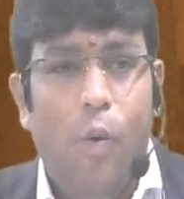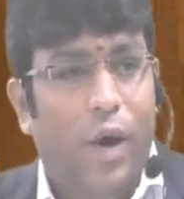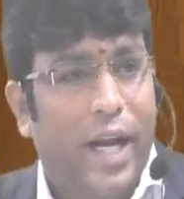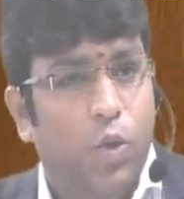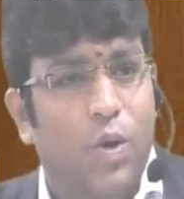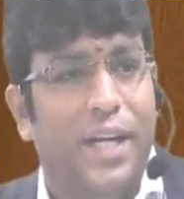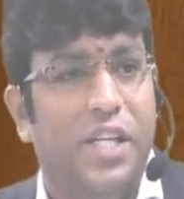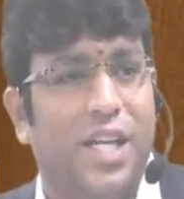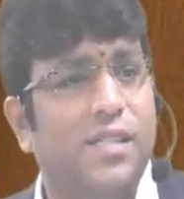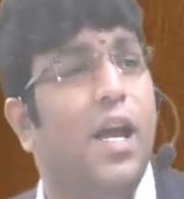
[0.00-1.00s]
What are two
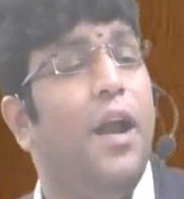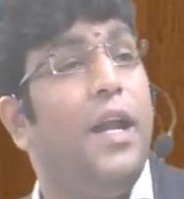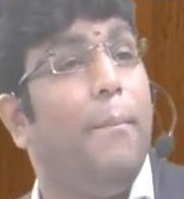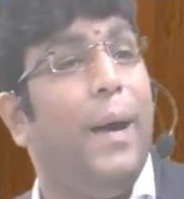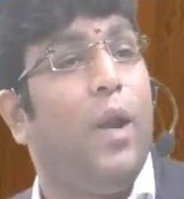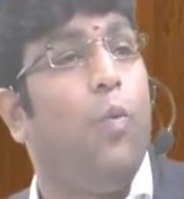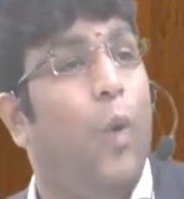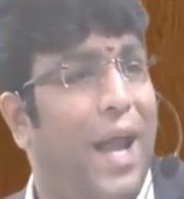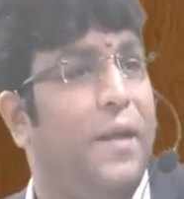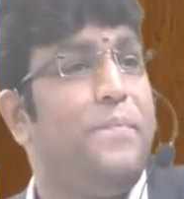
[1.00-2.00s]
conditions? Number
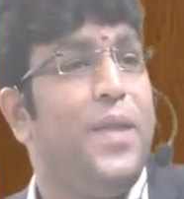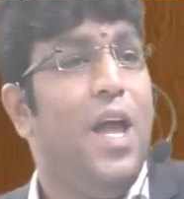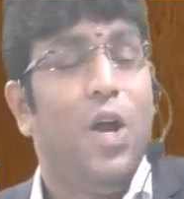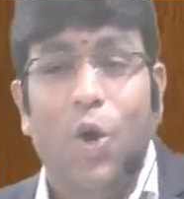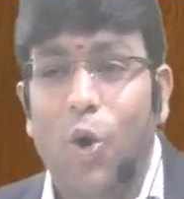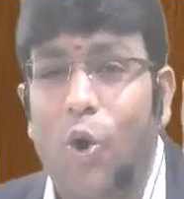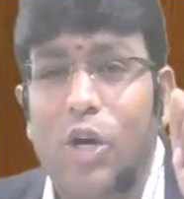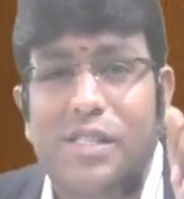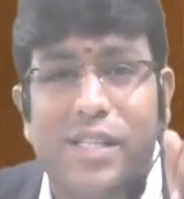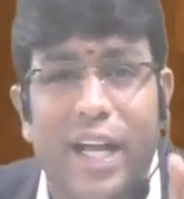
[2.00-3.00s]
one,
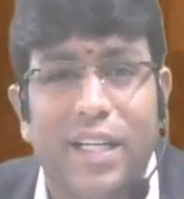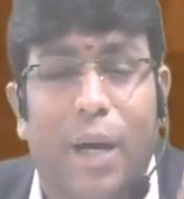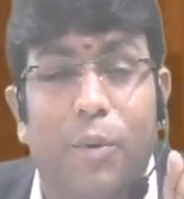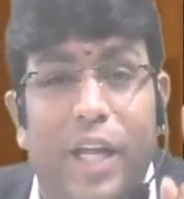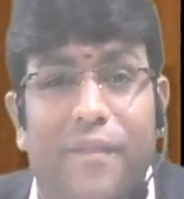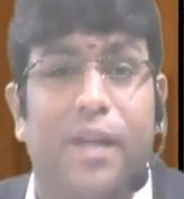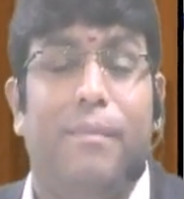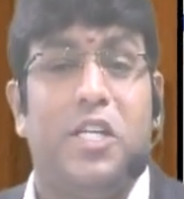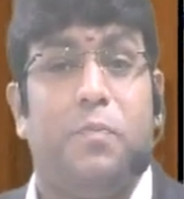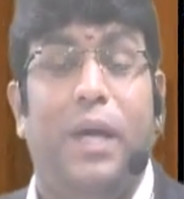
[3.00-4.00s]
closing WDV
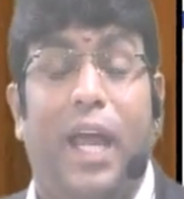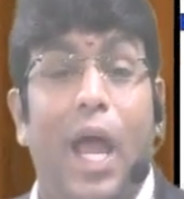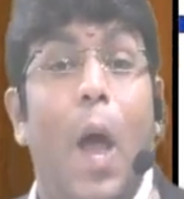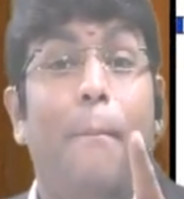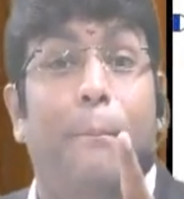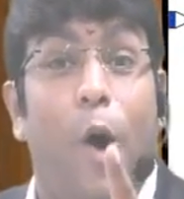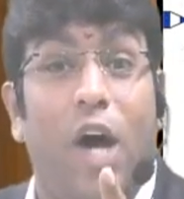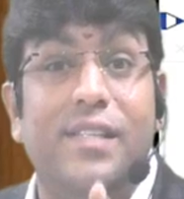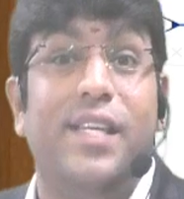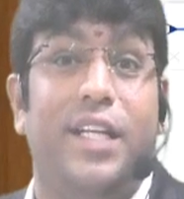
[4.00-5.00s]
must be
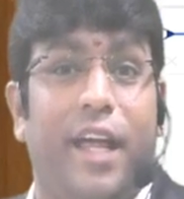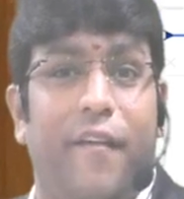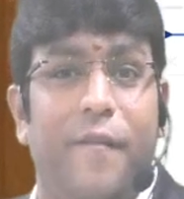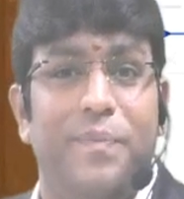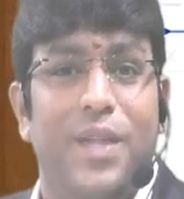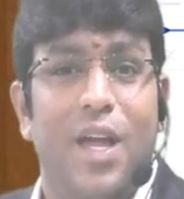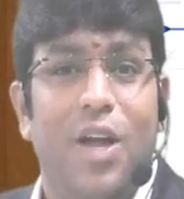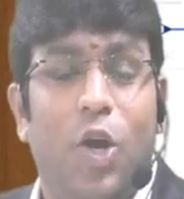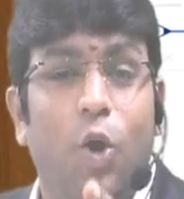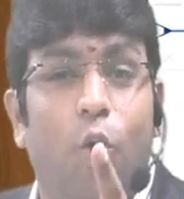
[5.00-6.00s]
positive.
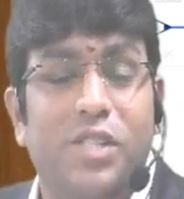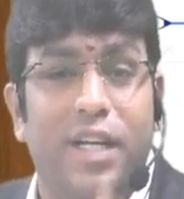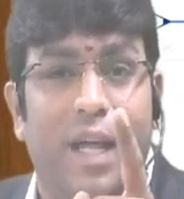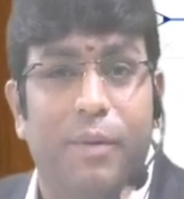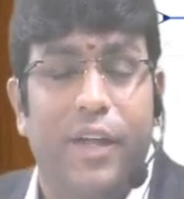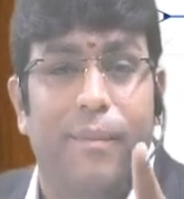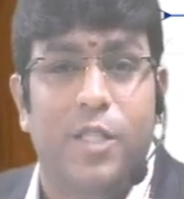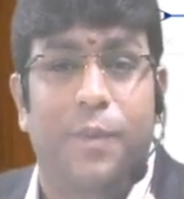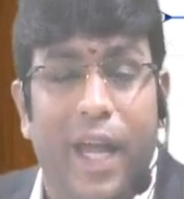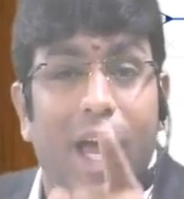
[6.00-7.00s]
Closing WDV
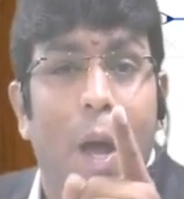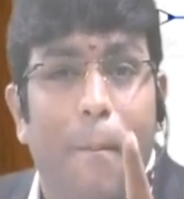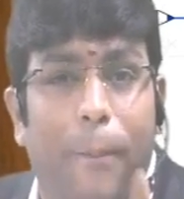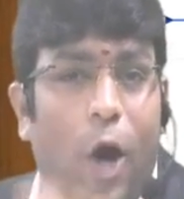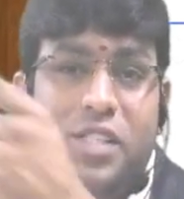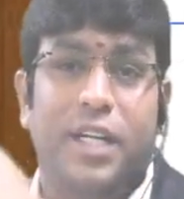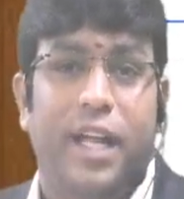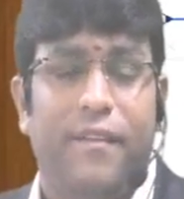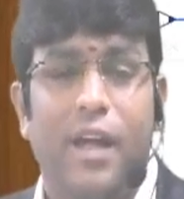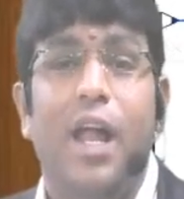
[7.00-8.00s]
must be
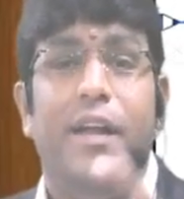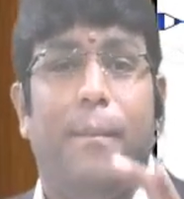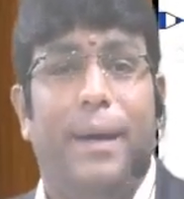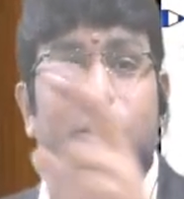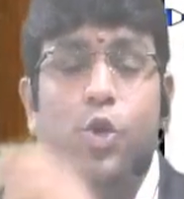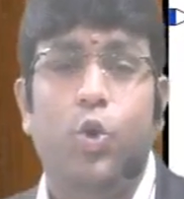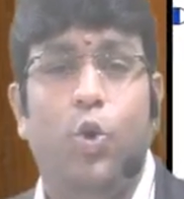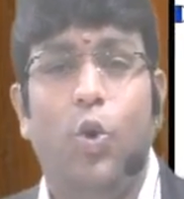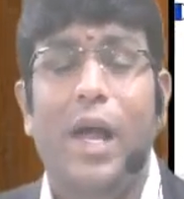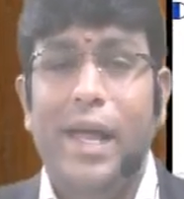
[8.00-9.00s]
positive. Number
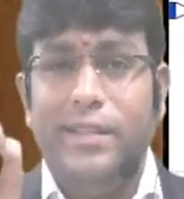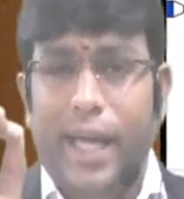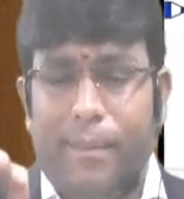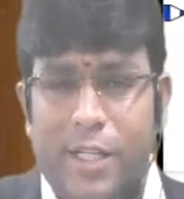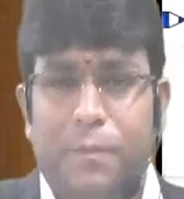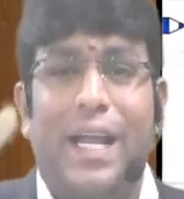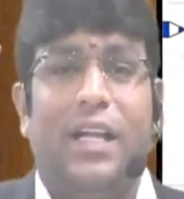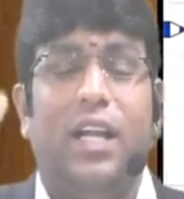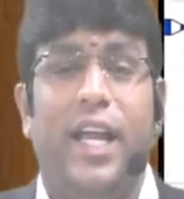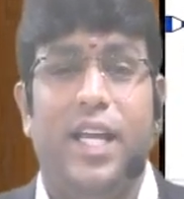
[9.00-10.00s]
two, there must be
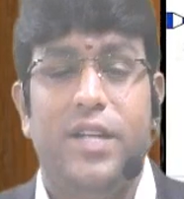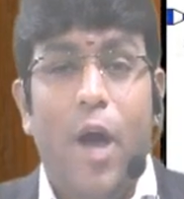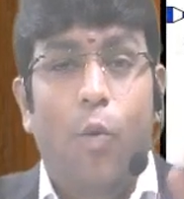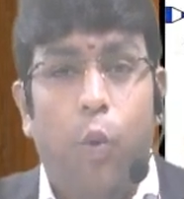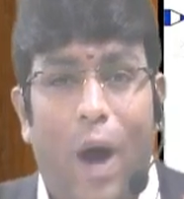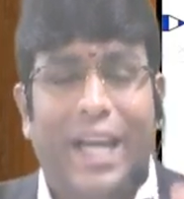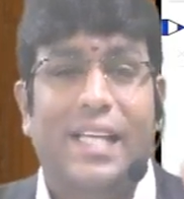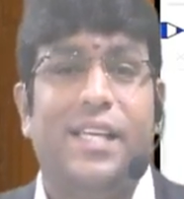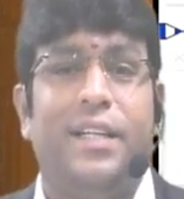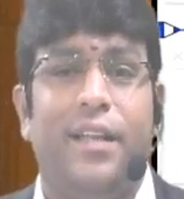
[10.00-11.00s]
at least one
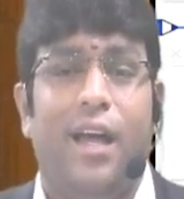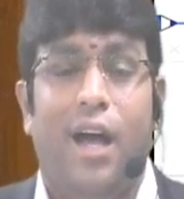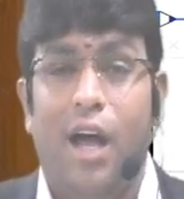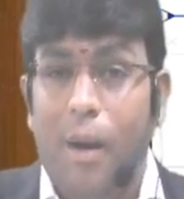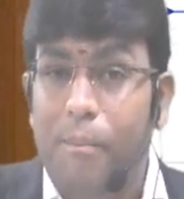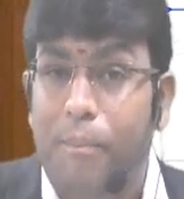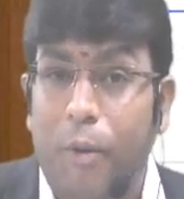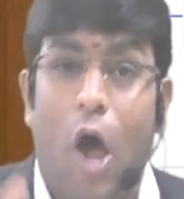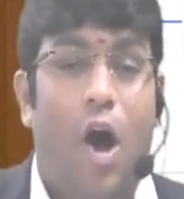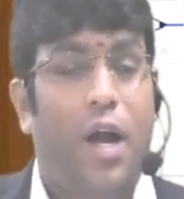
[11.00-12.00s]
asset in the
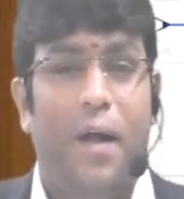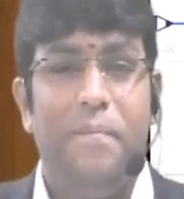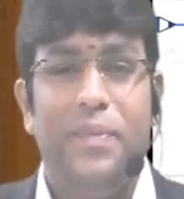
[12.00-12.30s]
block.